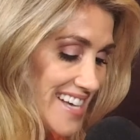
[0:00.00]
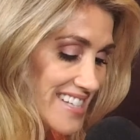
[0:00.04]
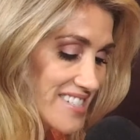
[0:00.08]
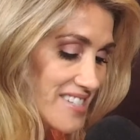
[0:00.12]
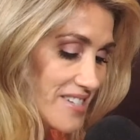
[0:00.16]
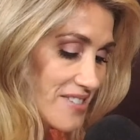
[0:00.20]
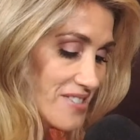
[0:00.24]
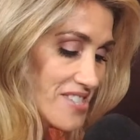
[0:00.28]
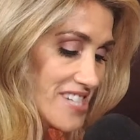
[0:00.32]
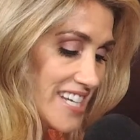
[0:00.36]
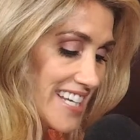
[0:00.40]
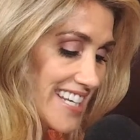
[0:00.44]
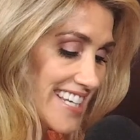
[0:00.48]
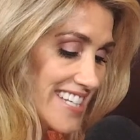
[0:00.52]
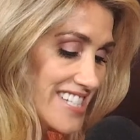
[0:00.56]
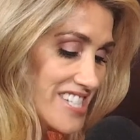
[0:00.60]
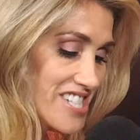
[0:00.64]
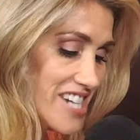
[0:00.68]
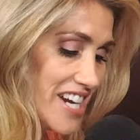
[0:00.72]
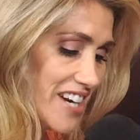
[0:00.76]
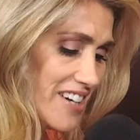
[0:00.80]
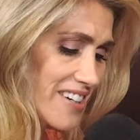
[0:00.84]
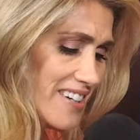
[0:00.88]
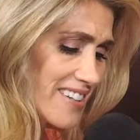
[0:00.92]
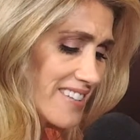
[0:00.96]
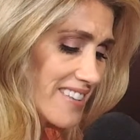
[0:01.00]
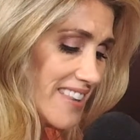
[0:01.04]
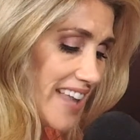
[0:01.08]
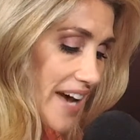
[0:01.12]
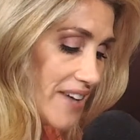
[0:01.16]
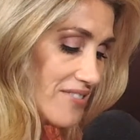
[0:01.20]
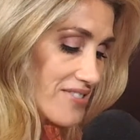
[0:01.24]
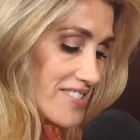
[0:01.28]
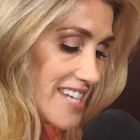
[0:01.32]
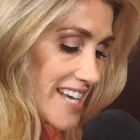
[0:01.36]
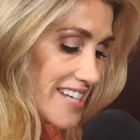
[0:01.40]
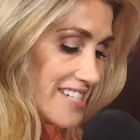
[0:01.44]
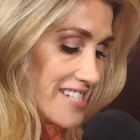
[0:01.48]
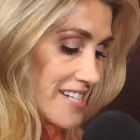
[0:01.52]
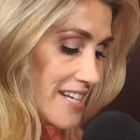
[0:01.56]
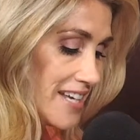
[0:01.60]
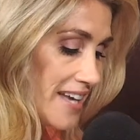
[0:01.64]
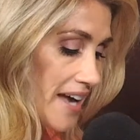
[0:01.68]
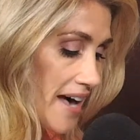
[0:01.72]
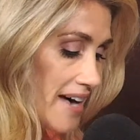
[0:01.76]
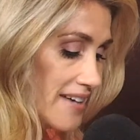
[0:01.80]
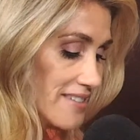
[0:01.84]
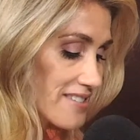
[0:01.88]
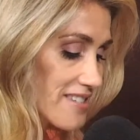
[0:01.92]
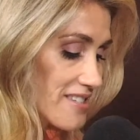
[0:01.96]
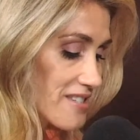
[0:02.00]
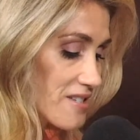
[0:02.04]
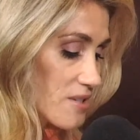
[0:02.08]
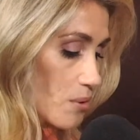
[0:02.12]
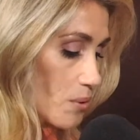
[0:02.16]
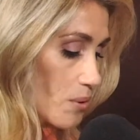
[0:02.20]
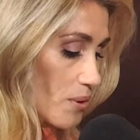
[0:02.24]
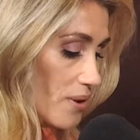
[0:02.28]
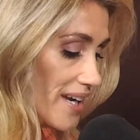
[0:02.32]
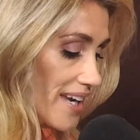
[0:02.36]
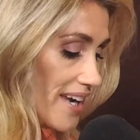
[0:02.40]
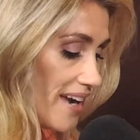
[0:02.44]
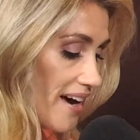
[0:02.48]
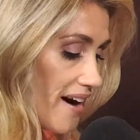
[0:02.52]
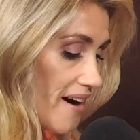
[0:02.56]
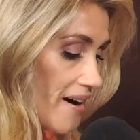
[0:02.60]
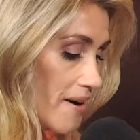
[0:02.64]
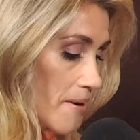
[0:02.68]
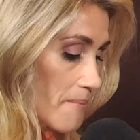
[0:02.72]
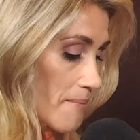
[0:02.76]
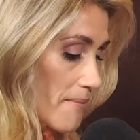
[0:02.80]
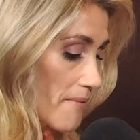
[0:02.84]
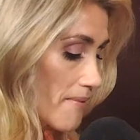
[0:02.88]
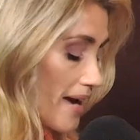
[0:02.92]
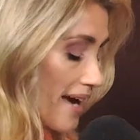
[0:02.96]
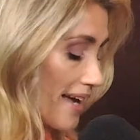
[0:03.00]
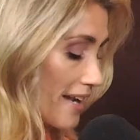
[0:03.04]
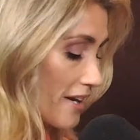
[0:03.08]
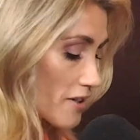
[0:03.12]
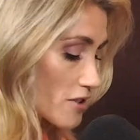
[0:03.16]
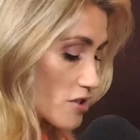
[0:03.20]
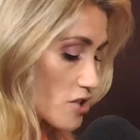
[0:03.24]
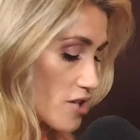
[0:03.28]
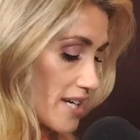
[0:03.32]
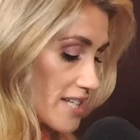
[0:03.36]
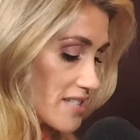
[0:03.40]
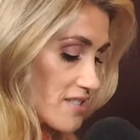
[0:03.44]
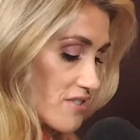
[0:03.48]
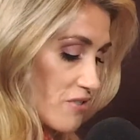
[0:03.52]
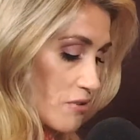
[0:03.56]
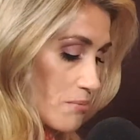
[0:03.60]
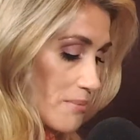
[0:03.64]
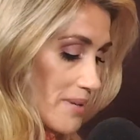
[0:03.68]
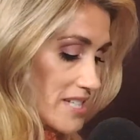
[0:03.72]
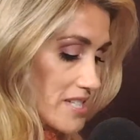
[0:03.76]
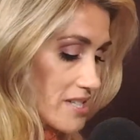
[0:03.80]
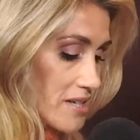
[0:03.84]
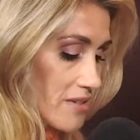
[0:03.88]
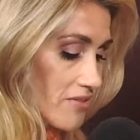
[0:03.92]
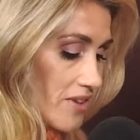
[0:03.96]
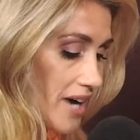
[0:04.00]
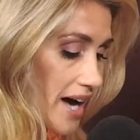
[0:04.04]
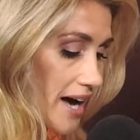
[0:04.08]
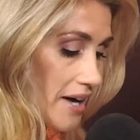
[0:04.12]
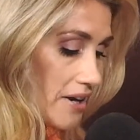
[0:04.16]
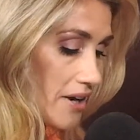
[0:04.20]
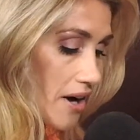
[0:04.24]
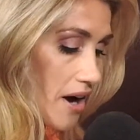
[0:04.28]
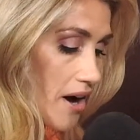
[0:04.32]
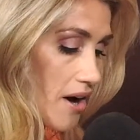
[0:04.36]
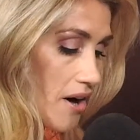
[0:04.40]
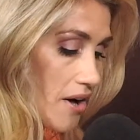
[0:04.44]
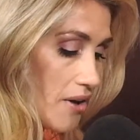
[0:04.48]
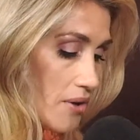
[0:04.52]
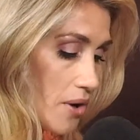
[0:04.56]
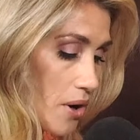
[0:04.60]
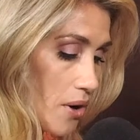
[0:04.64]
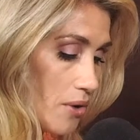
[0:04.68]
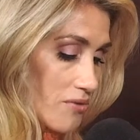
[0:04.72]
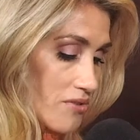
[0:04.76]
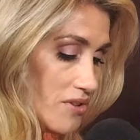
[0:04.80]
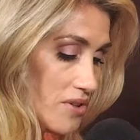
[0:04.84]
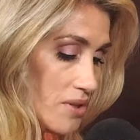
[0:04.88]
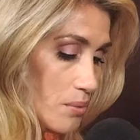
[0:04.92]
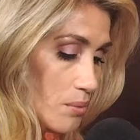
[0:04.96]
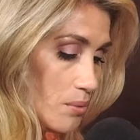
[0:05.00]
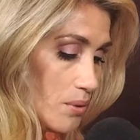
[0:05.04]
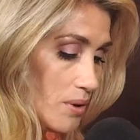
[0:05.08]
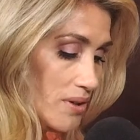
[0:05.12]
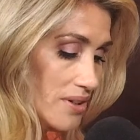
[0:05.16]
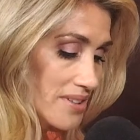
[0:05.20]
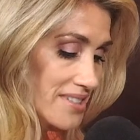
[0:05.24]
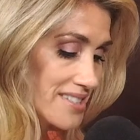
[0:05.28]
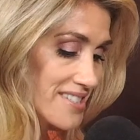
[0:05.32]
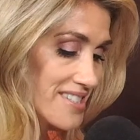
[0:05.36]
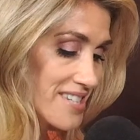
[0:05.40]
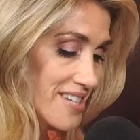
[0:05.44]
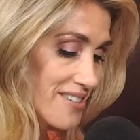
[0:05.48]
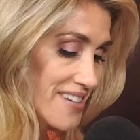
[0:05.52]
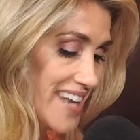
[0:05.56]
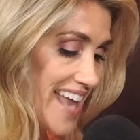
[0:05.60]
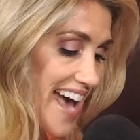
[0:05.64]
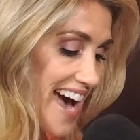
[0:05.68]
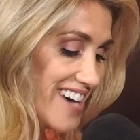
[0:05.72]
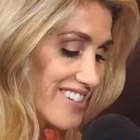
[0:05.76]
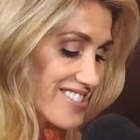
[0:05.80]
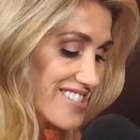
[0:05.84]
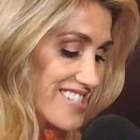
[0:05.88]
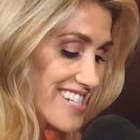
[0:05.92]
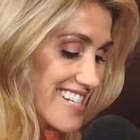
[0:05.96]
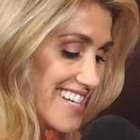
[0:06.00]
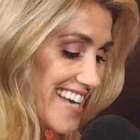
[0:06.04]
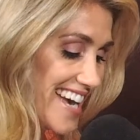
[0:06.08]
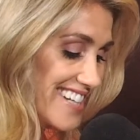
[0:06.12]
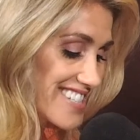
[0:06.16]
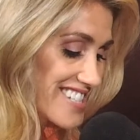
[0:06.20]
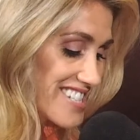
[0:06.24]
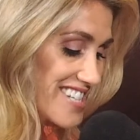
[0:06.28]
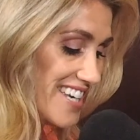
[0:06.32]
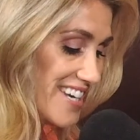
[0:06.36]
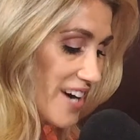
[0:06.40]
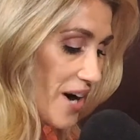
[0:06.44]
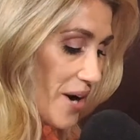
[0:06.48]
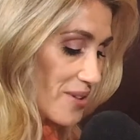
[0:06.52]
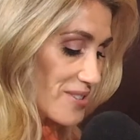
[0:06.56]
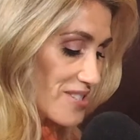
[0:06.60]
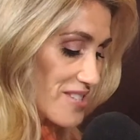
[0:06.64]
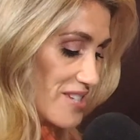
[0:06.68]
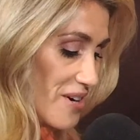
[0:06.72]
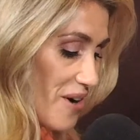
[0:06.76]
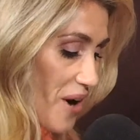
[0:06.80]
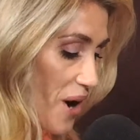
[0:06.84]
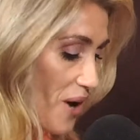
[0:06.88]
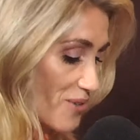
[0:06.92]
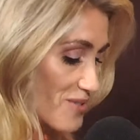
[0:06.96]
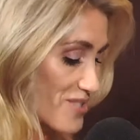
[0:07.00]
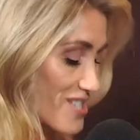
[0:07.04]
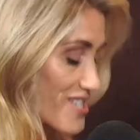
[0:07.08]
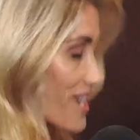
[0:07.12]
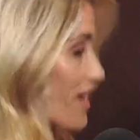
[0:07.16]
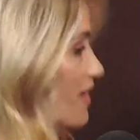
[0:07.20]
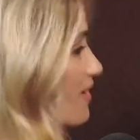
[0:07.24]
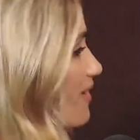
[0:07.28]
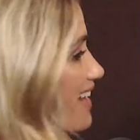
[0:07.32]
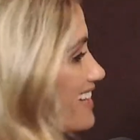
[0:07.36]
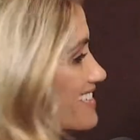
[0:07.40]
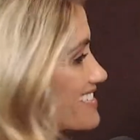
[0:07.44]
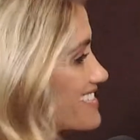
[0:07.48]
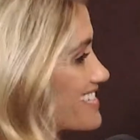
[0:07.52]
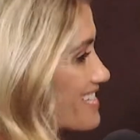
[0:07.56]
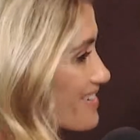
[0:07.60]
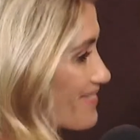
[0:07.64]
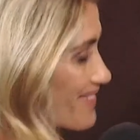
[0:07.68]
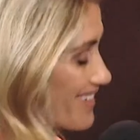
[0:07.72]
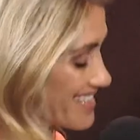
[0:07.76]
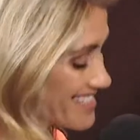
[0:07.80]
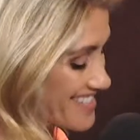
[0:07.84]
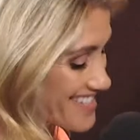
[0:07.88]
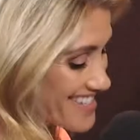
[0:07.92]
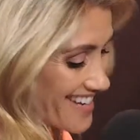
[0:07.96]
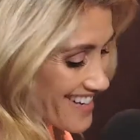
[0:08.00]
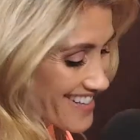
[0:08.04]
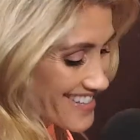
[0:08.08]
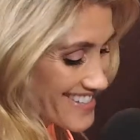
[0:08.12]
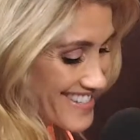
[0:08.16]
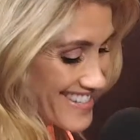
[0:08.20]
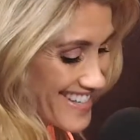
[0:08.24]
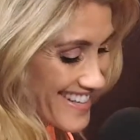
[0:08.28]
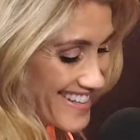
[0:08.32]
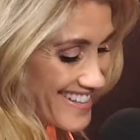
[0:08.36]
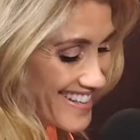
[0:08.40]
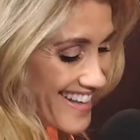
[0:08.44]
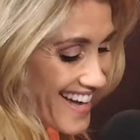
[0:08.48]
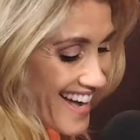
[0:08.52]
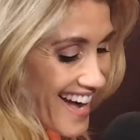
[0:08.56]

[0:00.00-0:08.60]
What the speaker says: So Jeannie has shared her life-touching story and her transformation of God all over the world. And so now she actually hosts her own show on TV and Salsa